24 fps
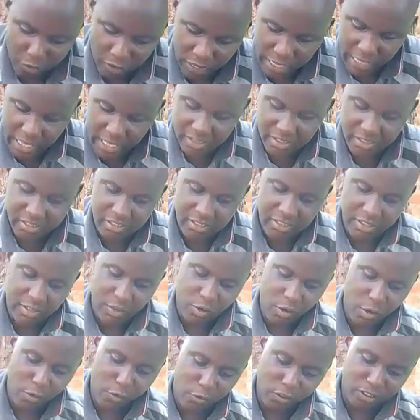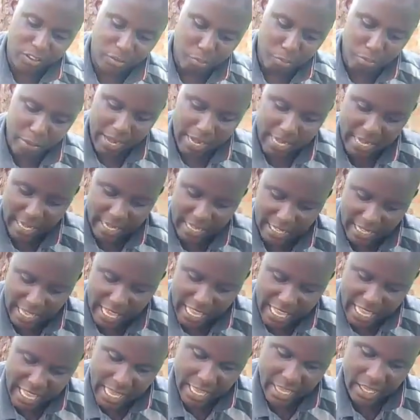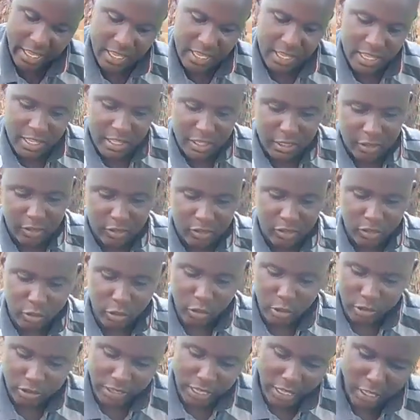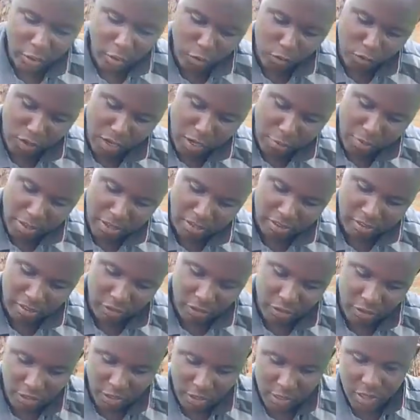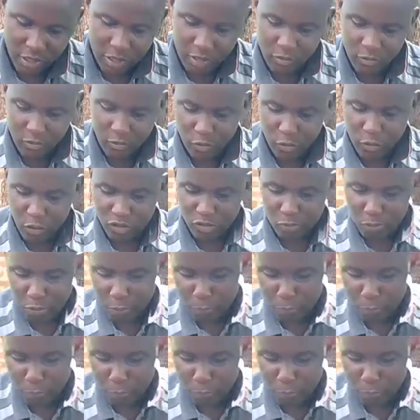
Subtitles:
a village of Hispania, Kenya. So thank you very much for those